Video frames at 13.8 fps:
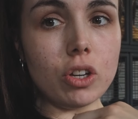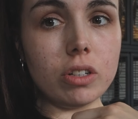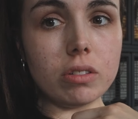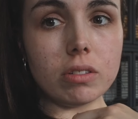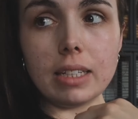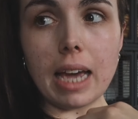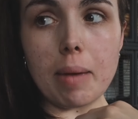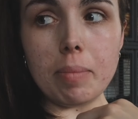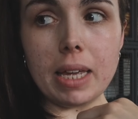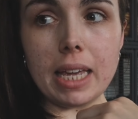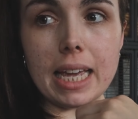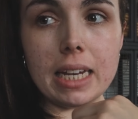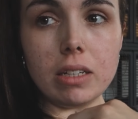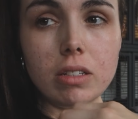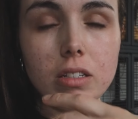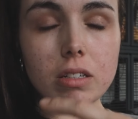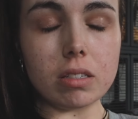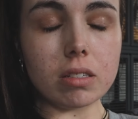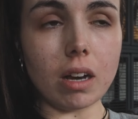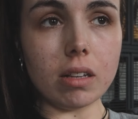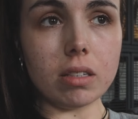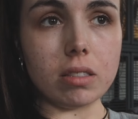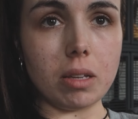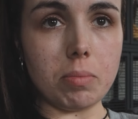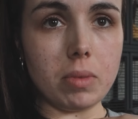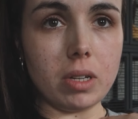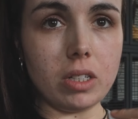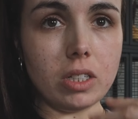couldn't get me in to discuss
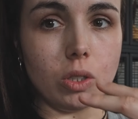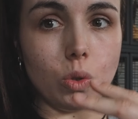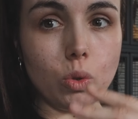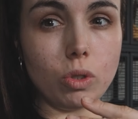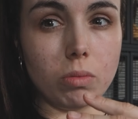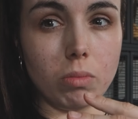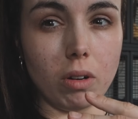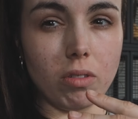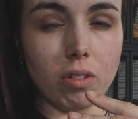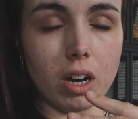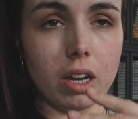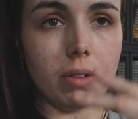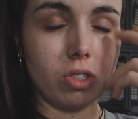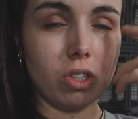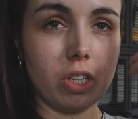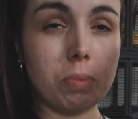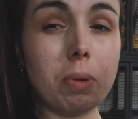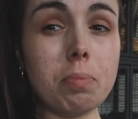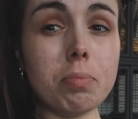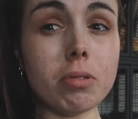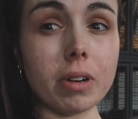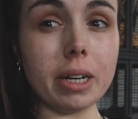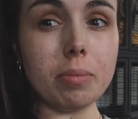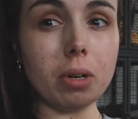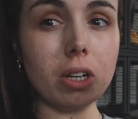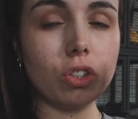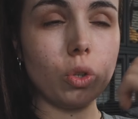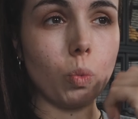them until tomorrow. So it's been pretty
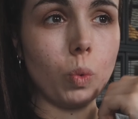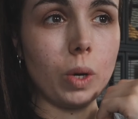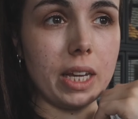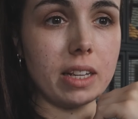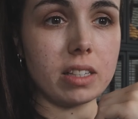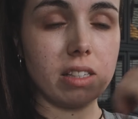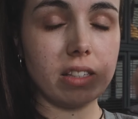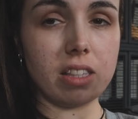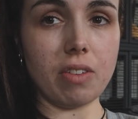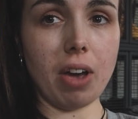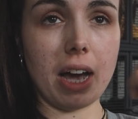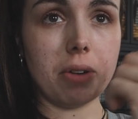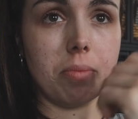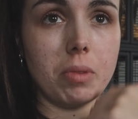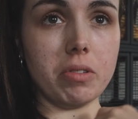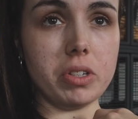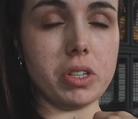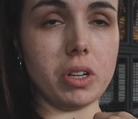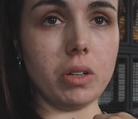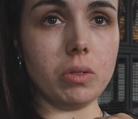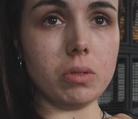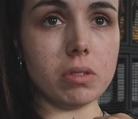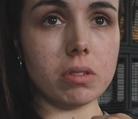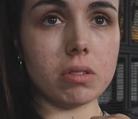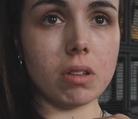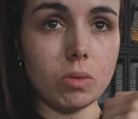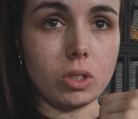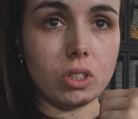much a week since they've had my
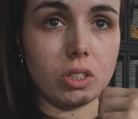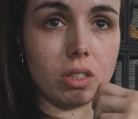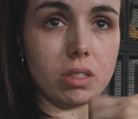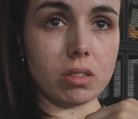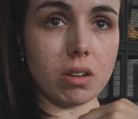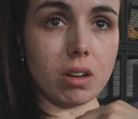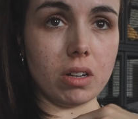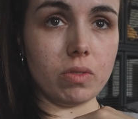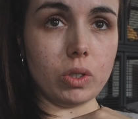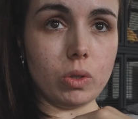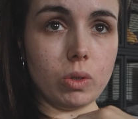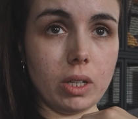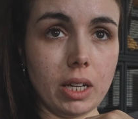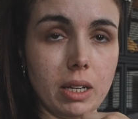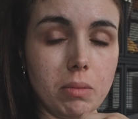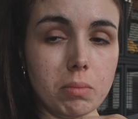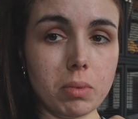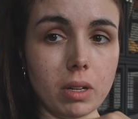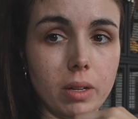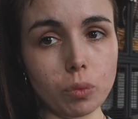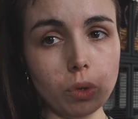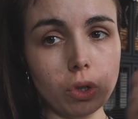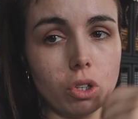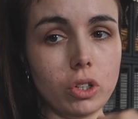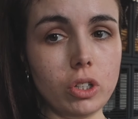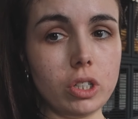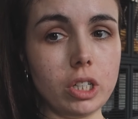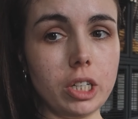results, which is kind of annoying, but what
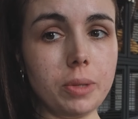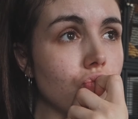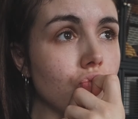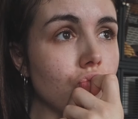can you do?